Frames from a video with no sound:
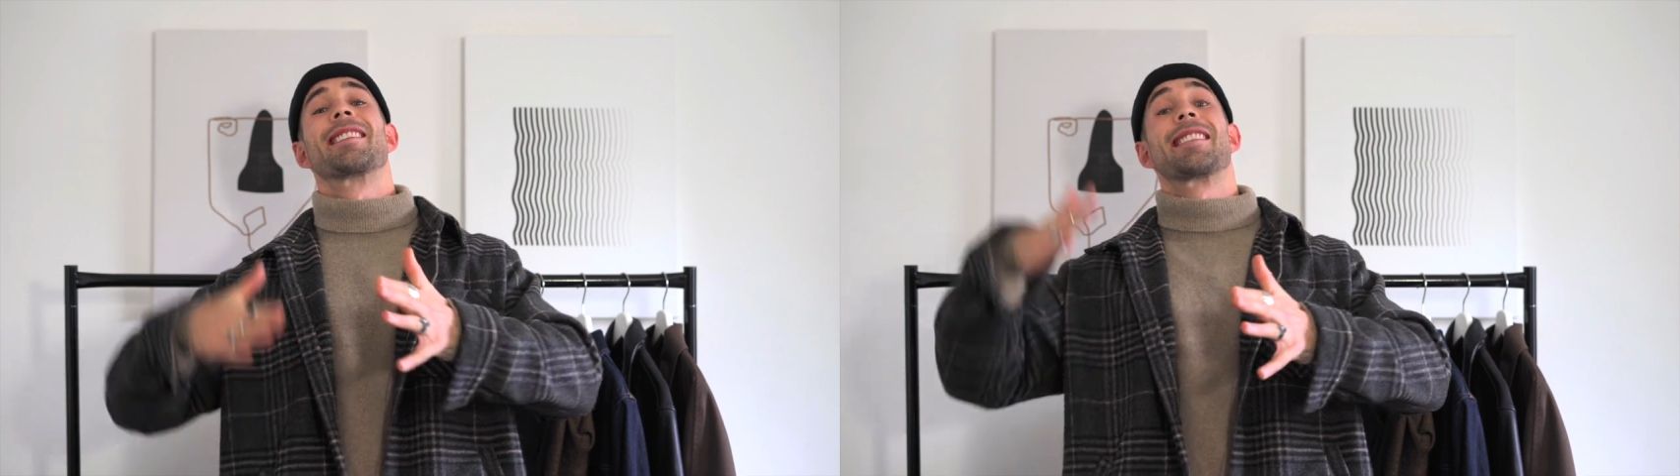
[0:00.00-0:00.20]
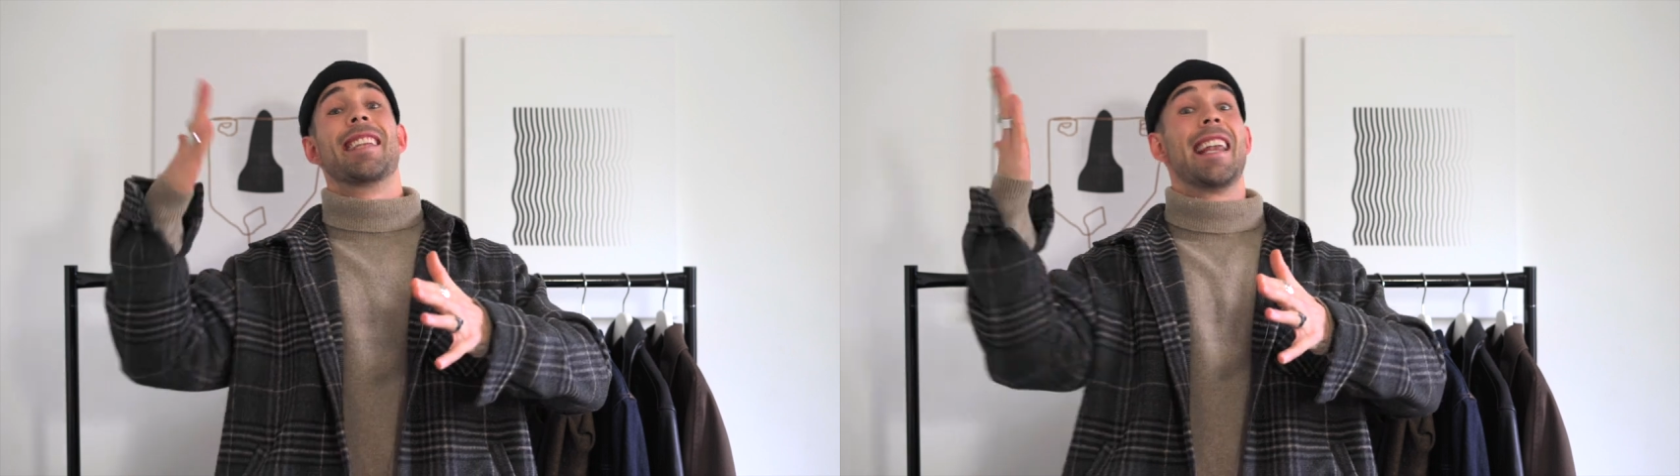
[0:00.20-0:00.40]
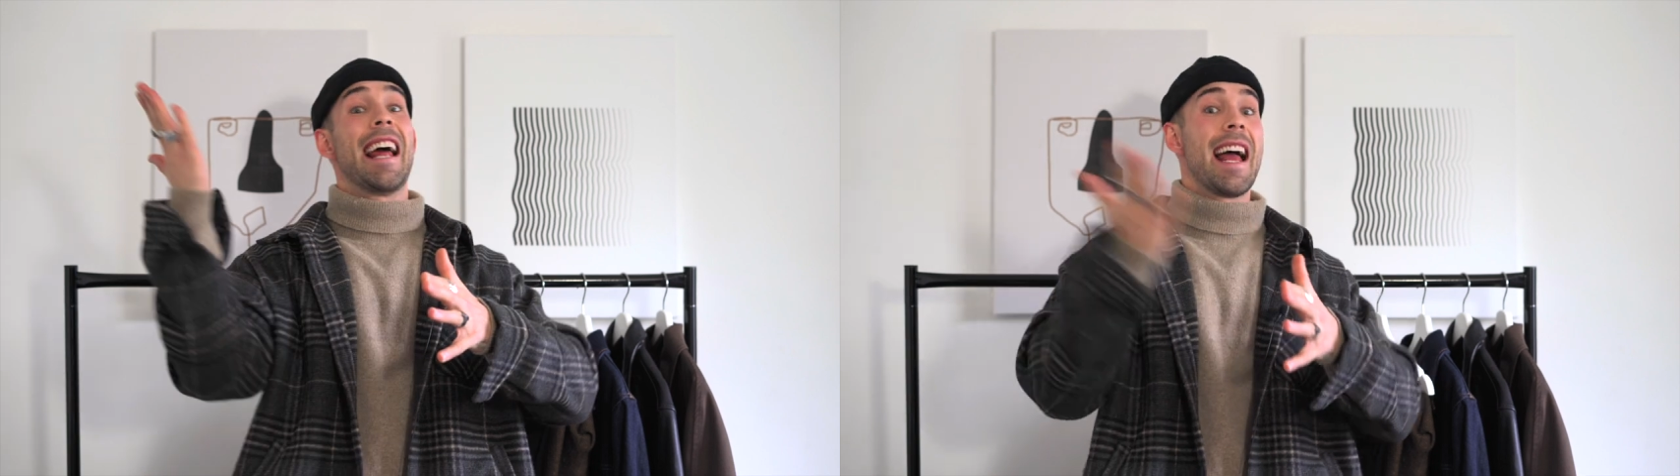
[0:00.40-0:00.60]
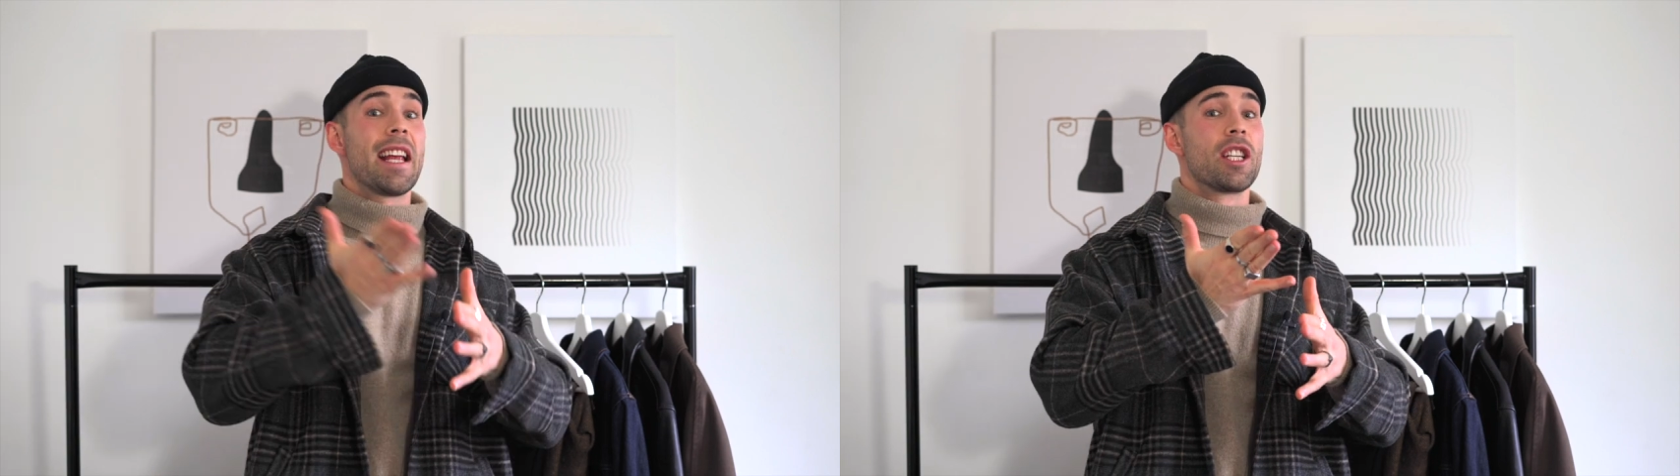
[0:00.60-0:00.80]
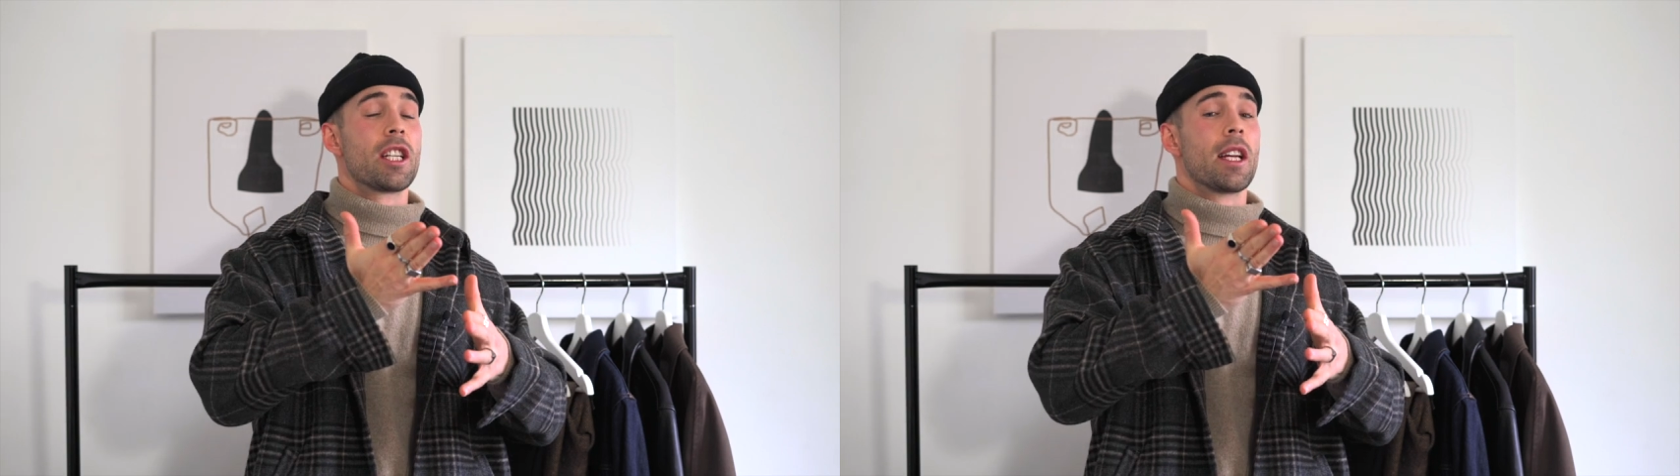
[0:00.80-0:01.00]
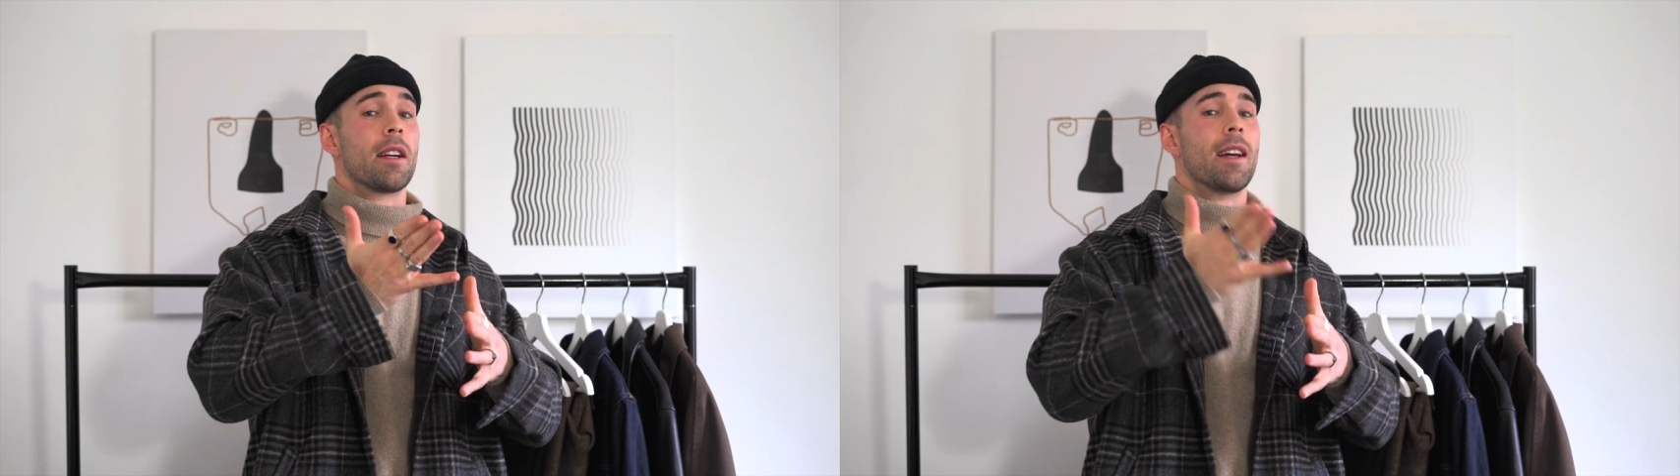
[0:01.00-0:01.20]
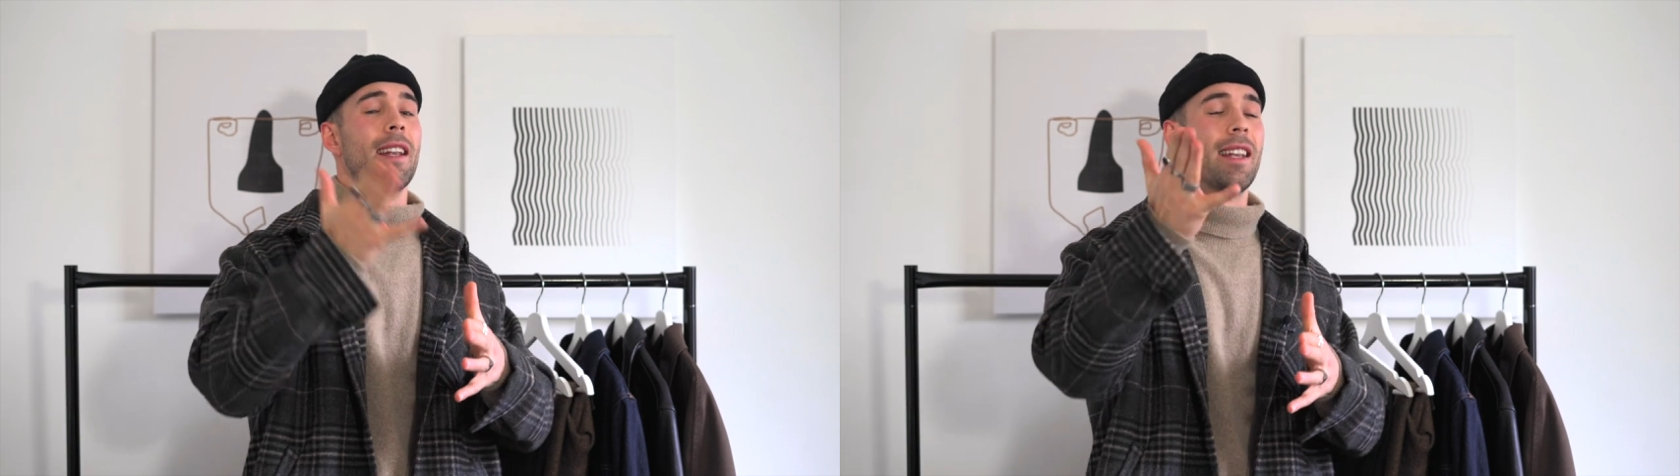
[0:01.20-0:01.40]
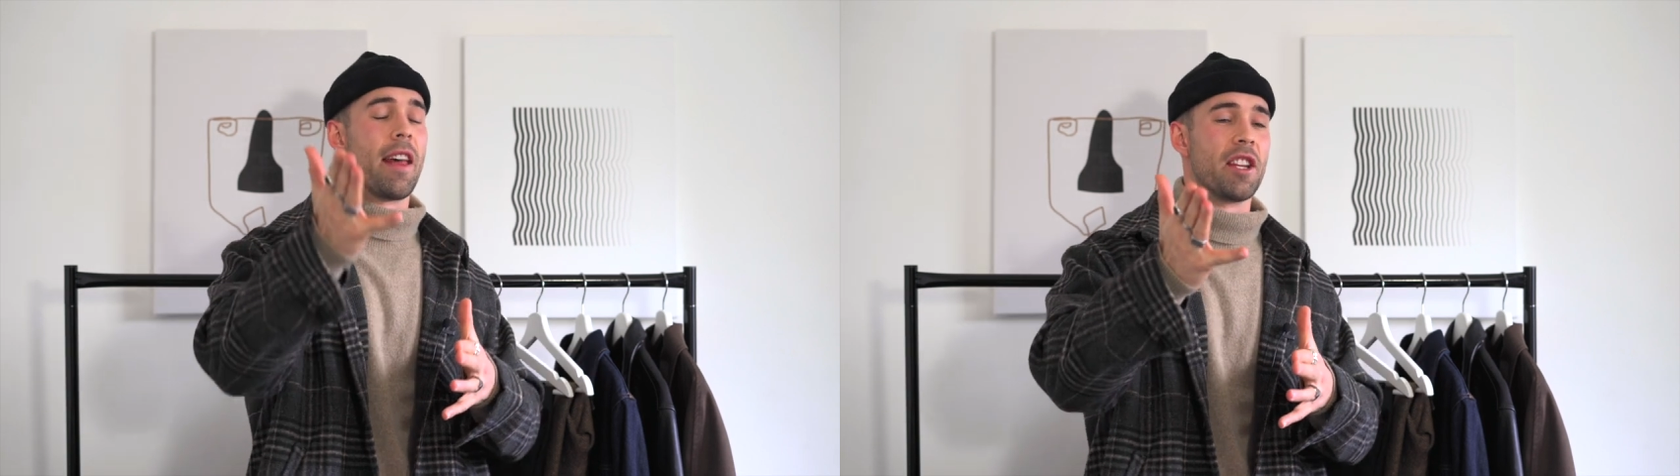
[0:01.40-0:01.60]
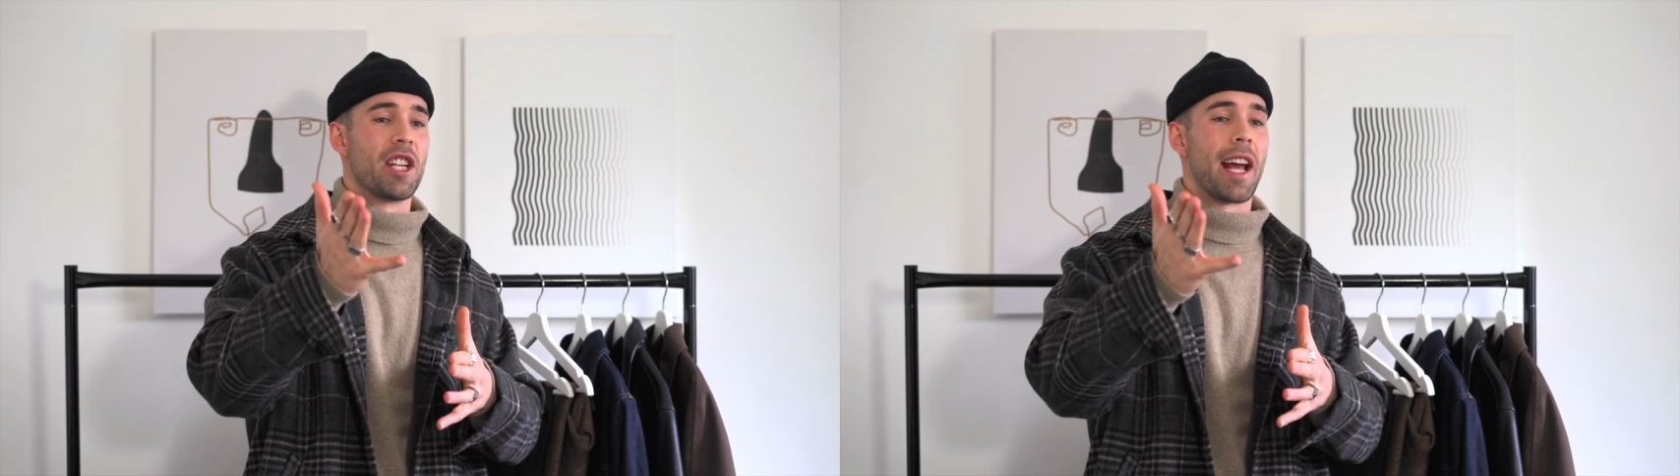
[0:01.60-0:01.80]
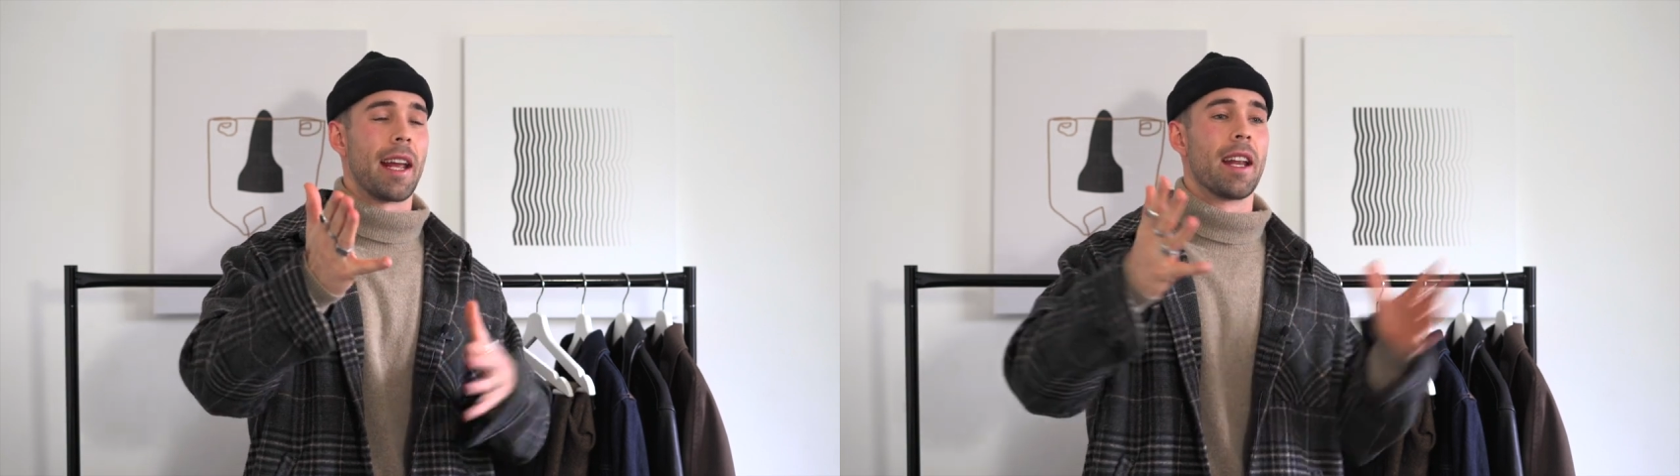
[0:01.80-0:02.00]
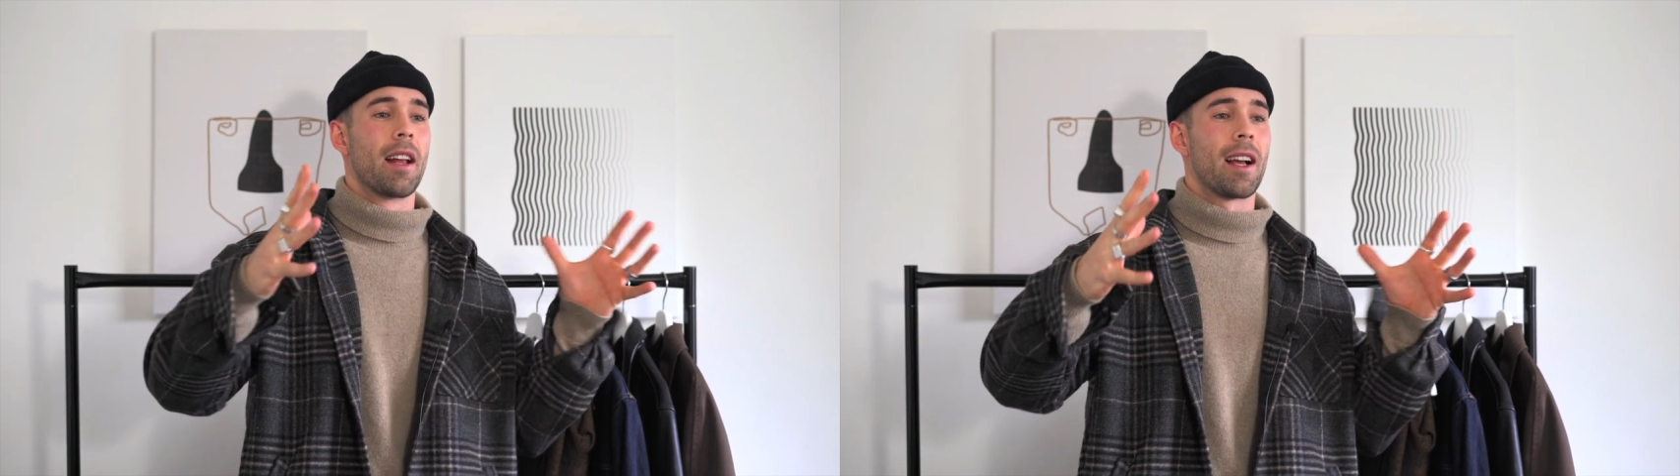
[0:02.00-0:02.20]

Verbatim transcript: slash leather jacket.